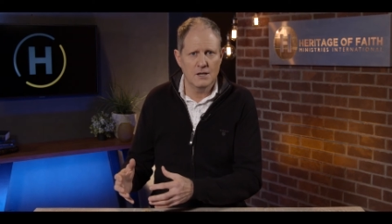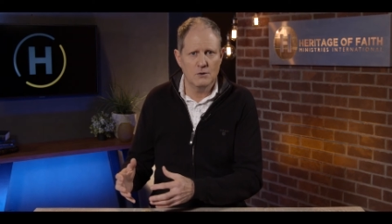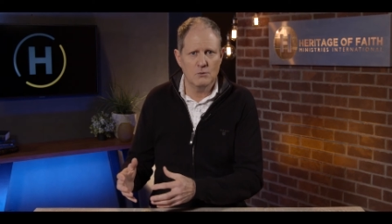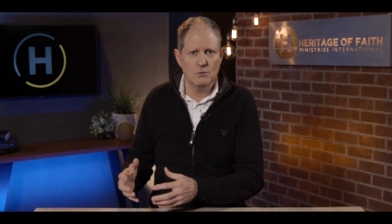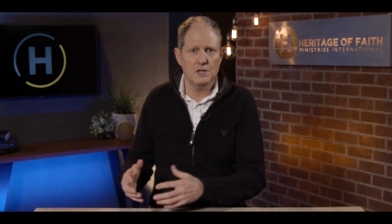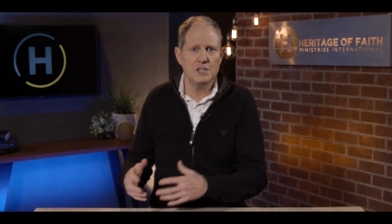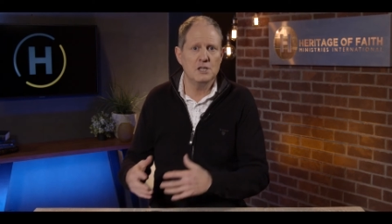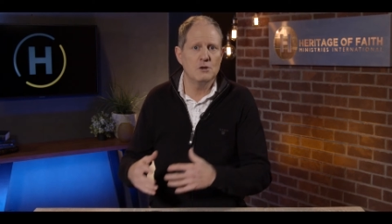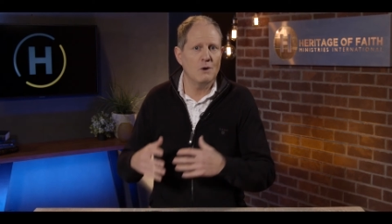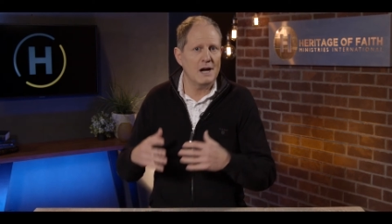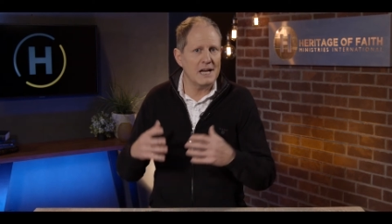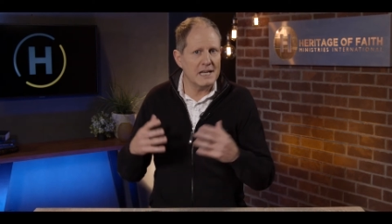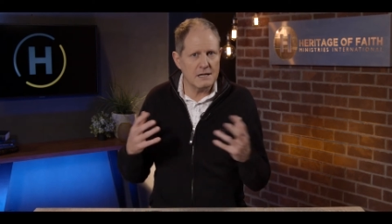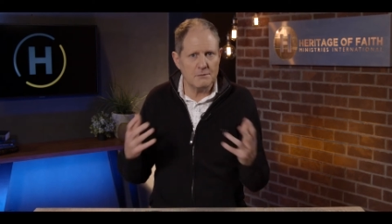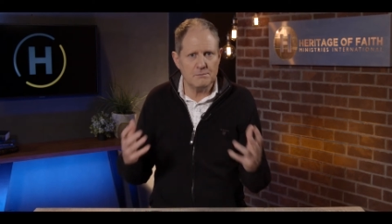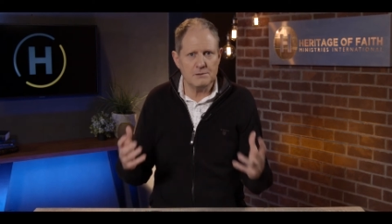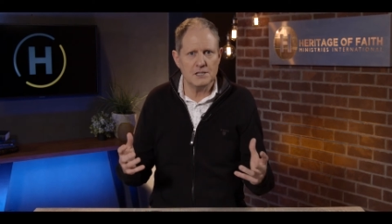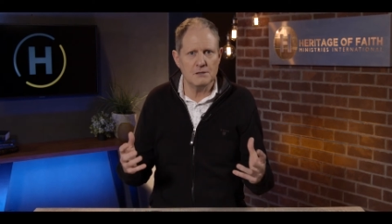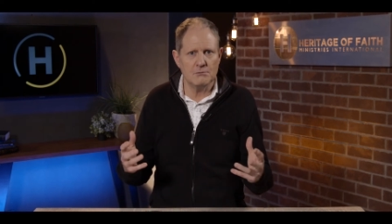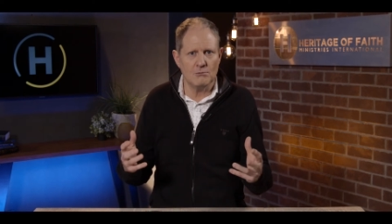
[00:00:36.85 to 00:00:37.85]
When you wake
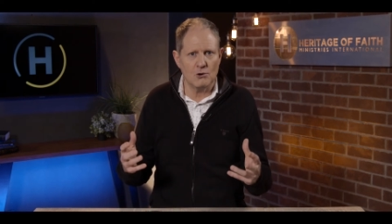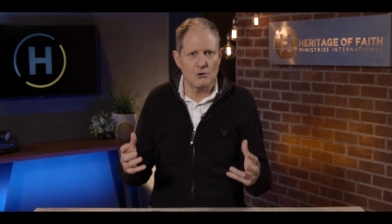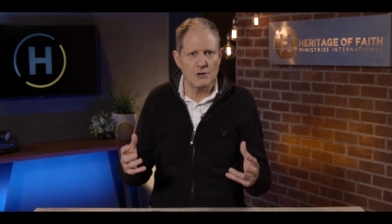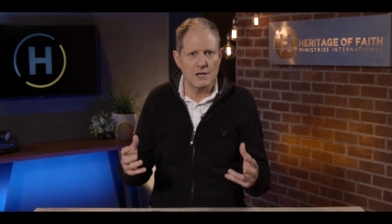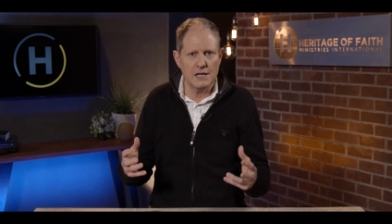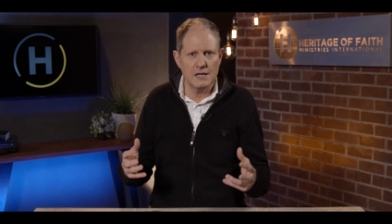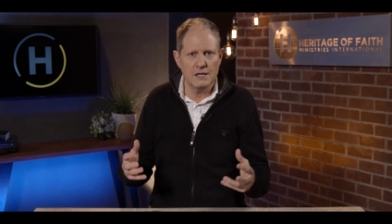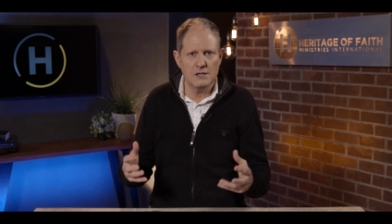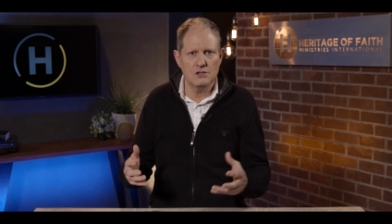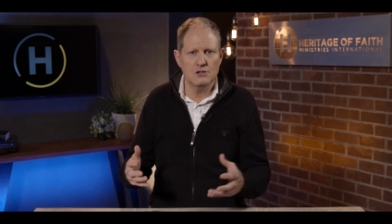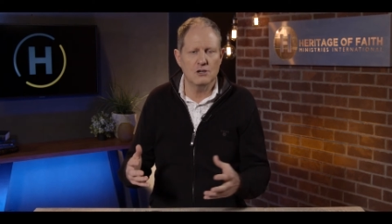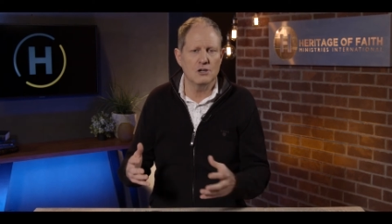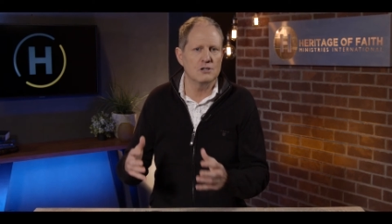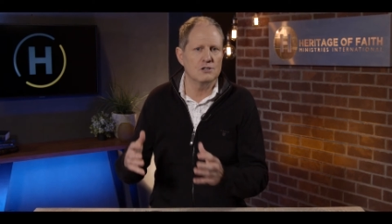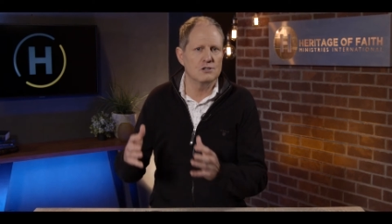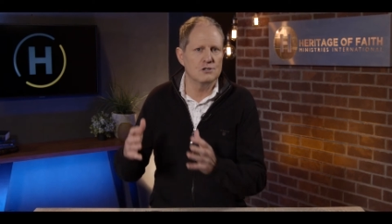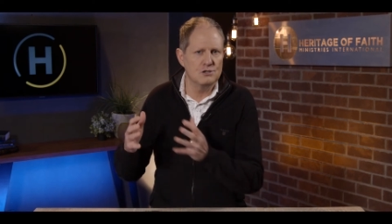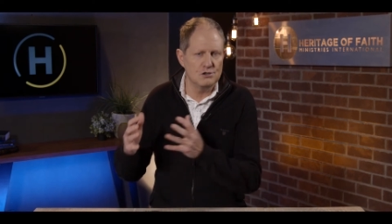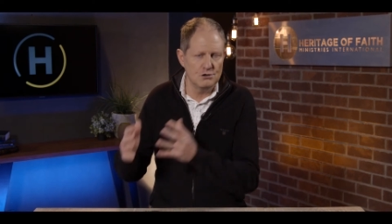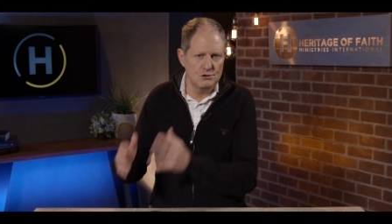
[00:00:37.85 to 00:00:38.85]
up in the morning, you got to
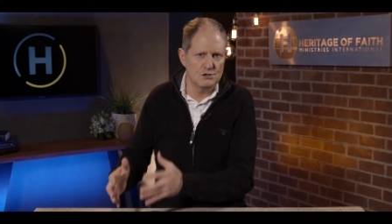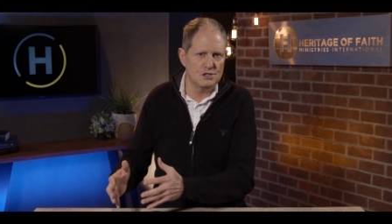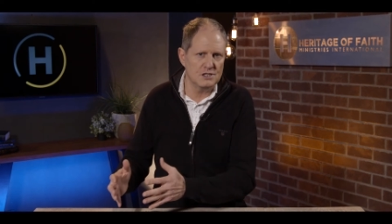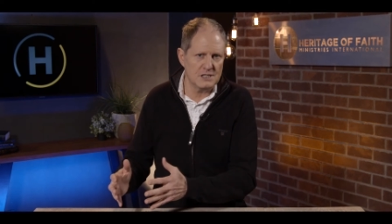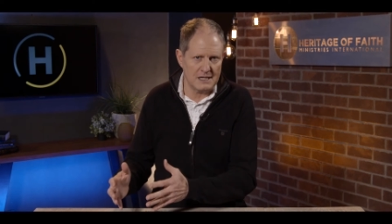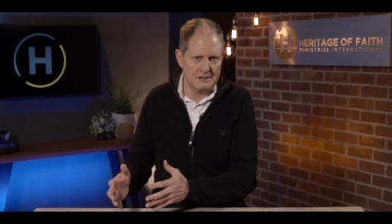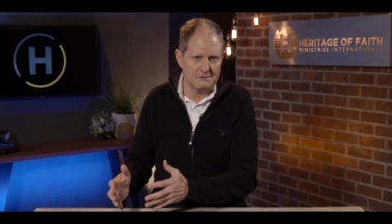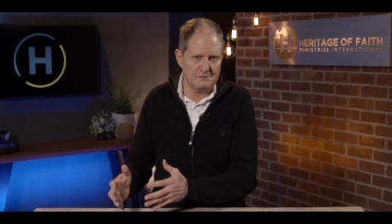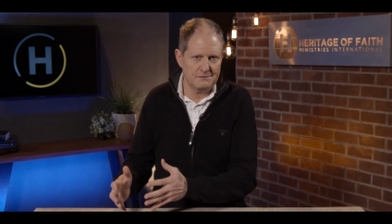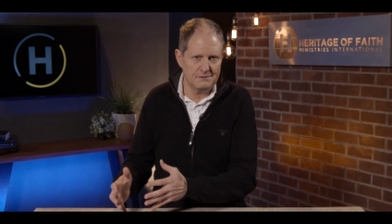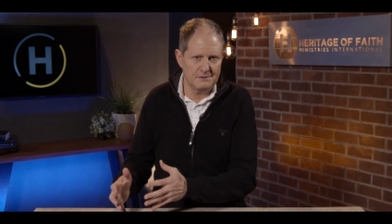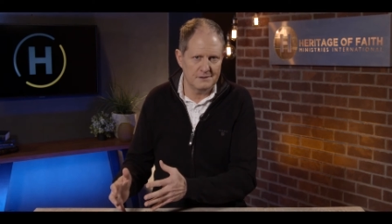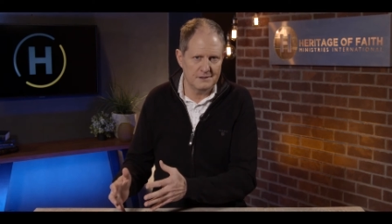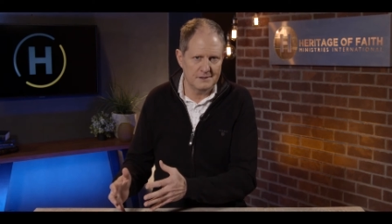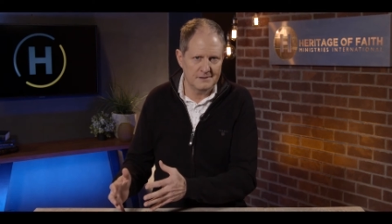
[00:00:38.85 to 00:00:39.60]
do stuff.